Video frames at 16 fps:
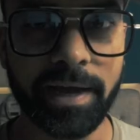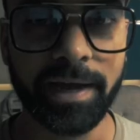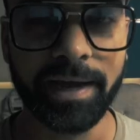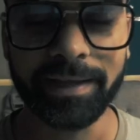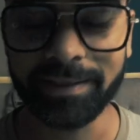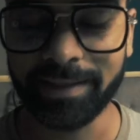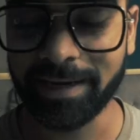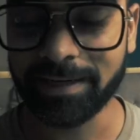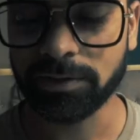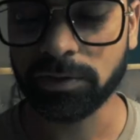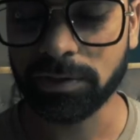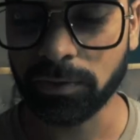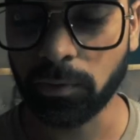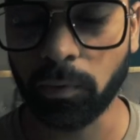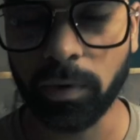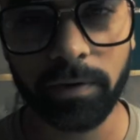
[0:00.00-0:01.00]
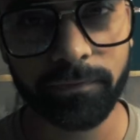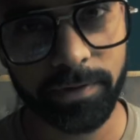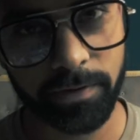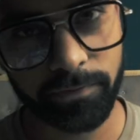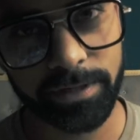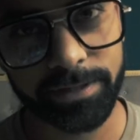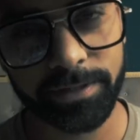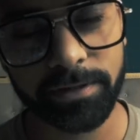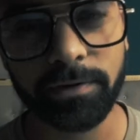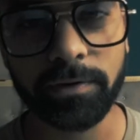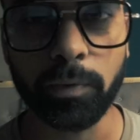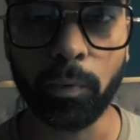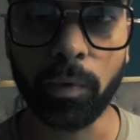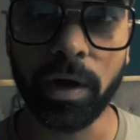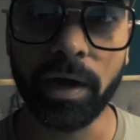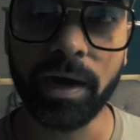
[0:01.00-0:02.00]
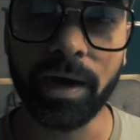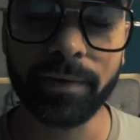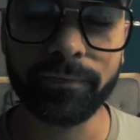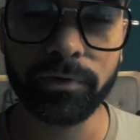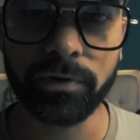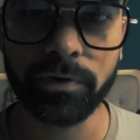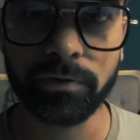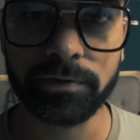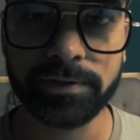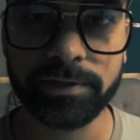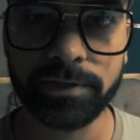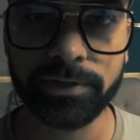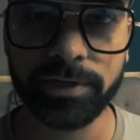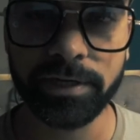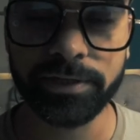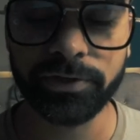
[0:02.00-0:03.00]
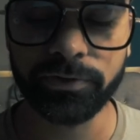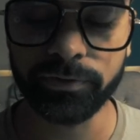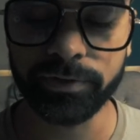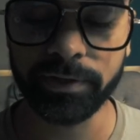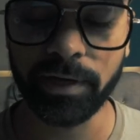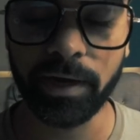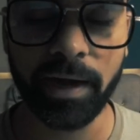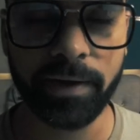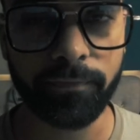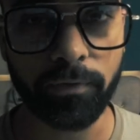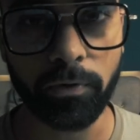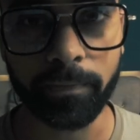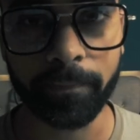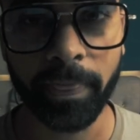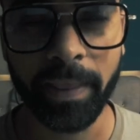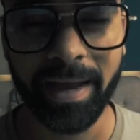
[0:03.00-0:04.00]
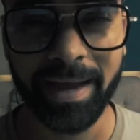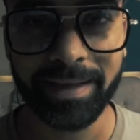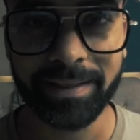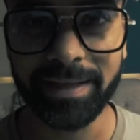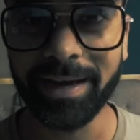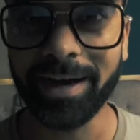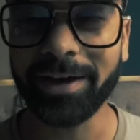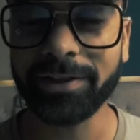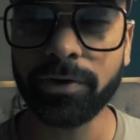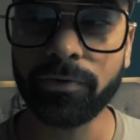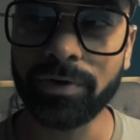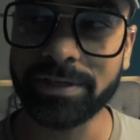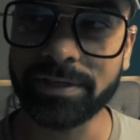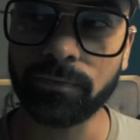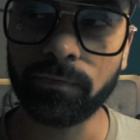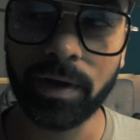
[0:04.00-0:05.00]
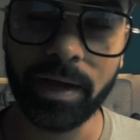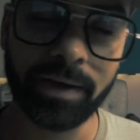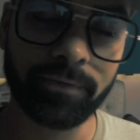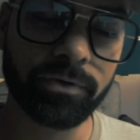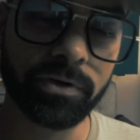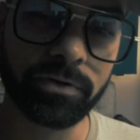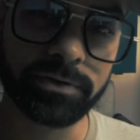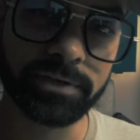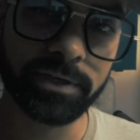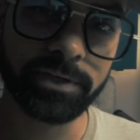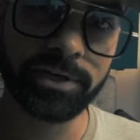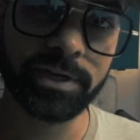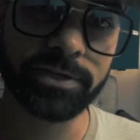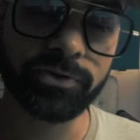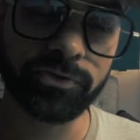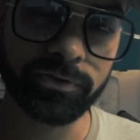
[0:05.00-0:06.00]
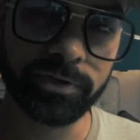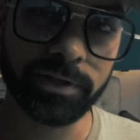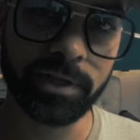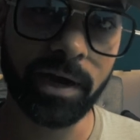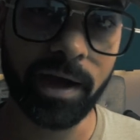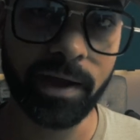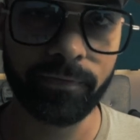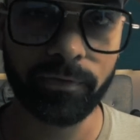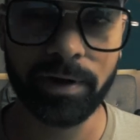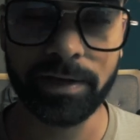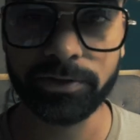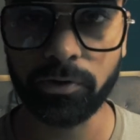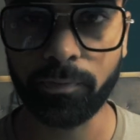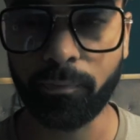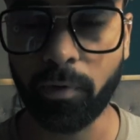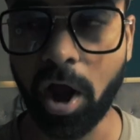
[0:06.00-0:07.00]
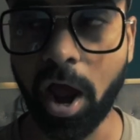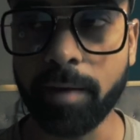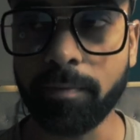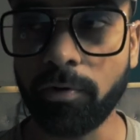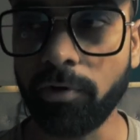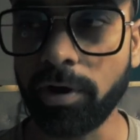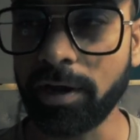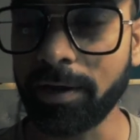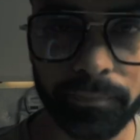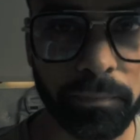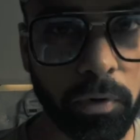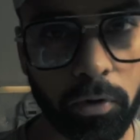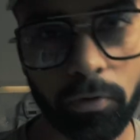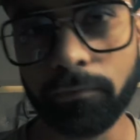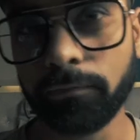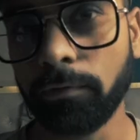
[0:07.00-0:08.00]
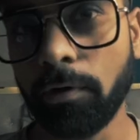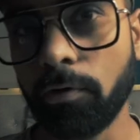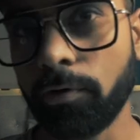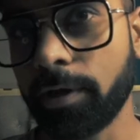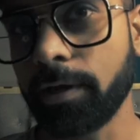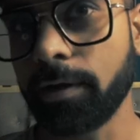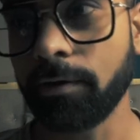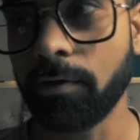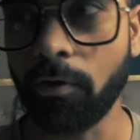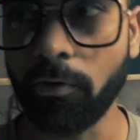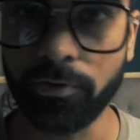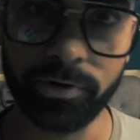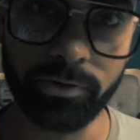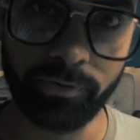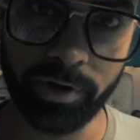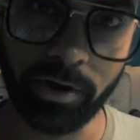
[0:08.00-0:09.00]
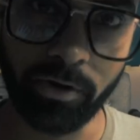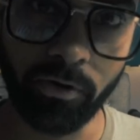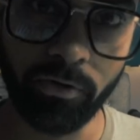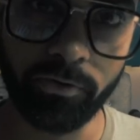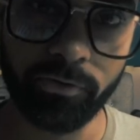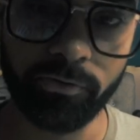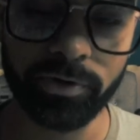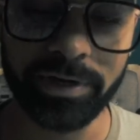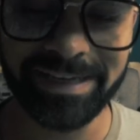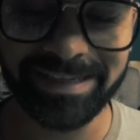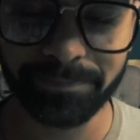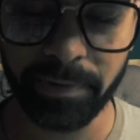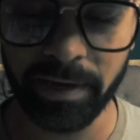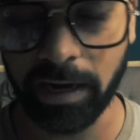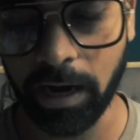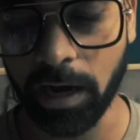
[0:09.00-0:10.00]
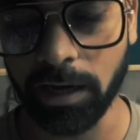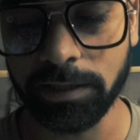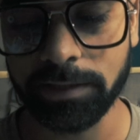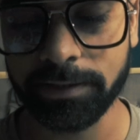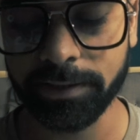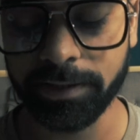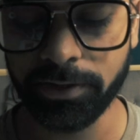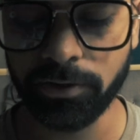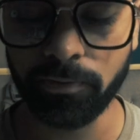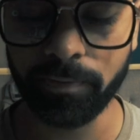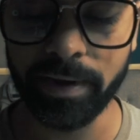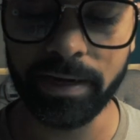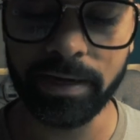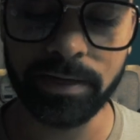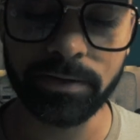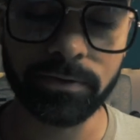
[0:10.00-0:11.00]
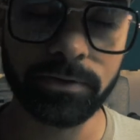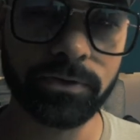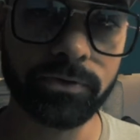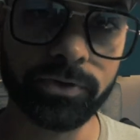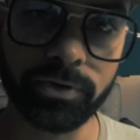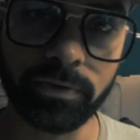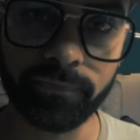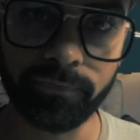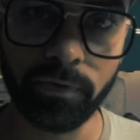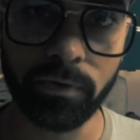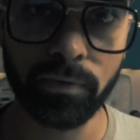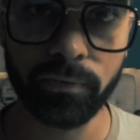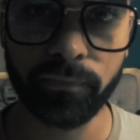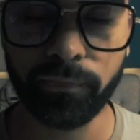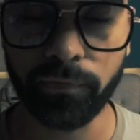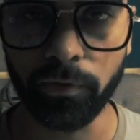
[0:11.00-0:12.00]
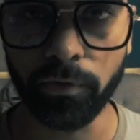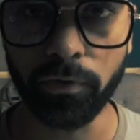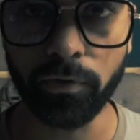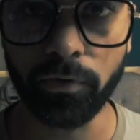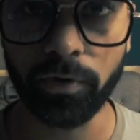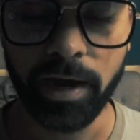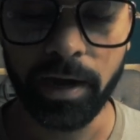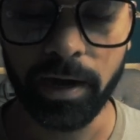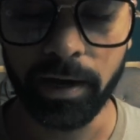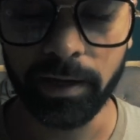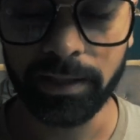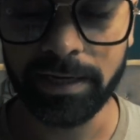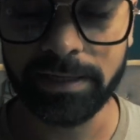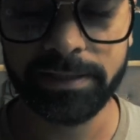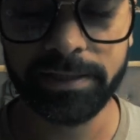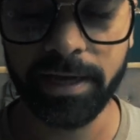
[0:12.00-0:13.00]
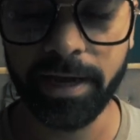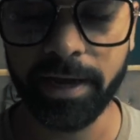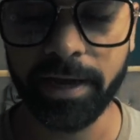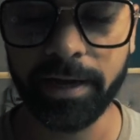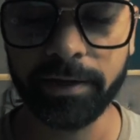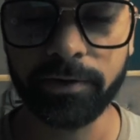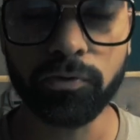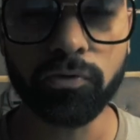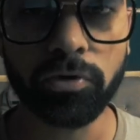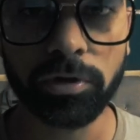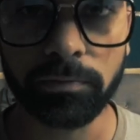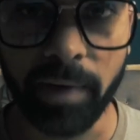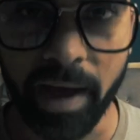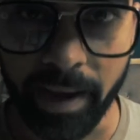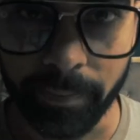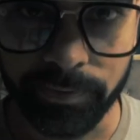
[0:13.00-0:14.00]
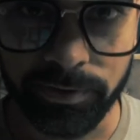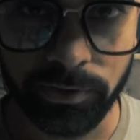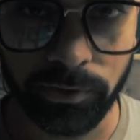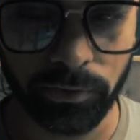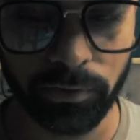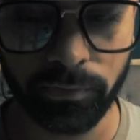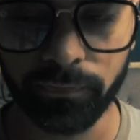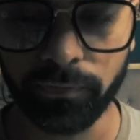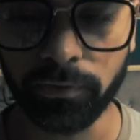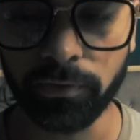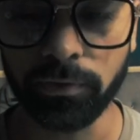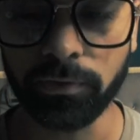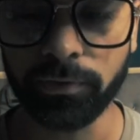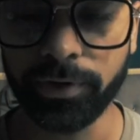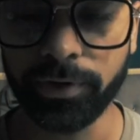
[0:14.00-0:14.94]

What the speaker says: And that's one of the reasons why I would not suggest using the iPhone. The other reason why I would not suggest using the iPhone as your primary motovlogging audio recorder is because you may need to use your phone for, let's say, Google Maps, or for,